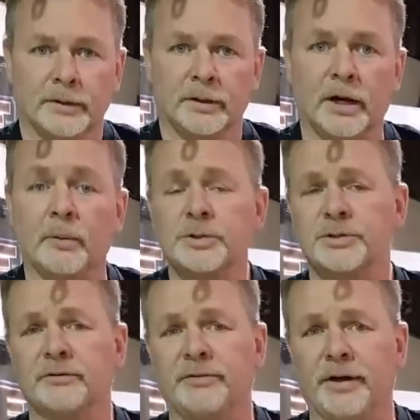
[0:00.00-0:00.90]
right, what you're
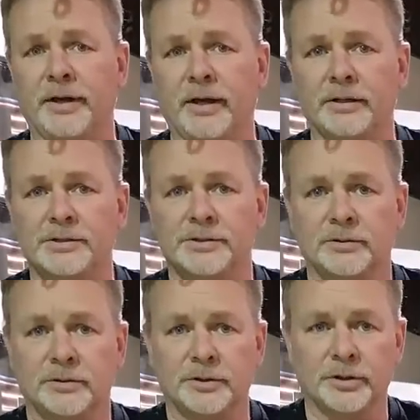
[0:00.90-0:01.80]
going to find out is
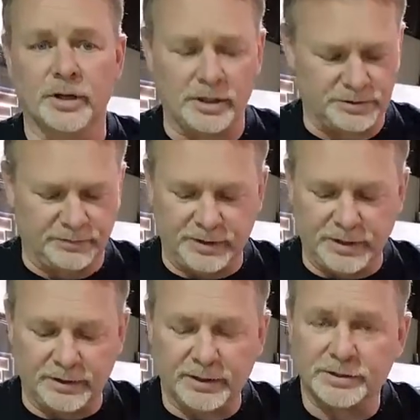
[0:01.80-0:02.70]
you're going to also need
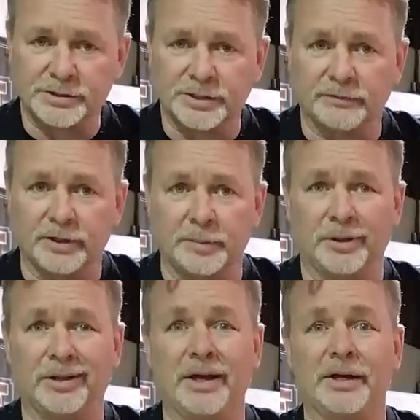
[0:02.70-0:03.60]
to get yourself a couple
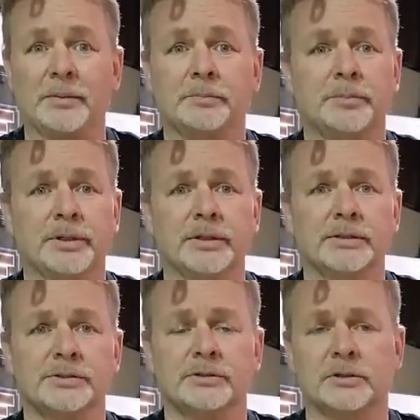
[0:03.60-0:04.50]
of lineup
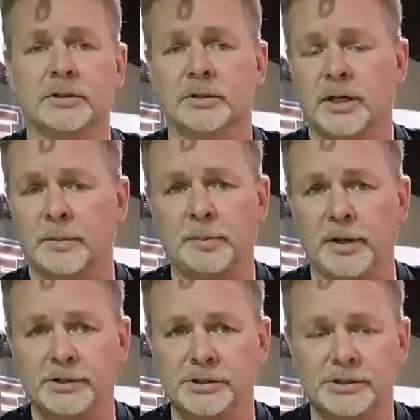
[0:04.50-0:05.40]
pins or a couple
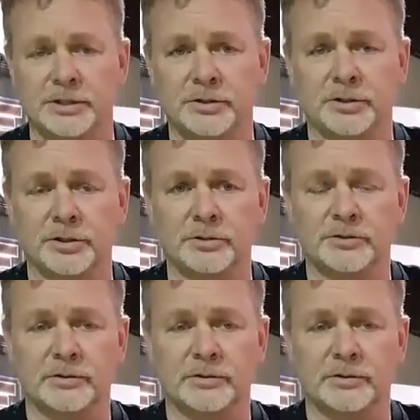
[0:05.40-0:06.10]
punches that you can use as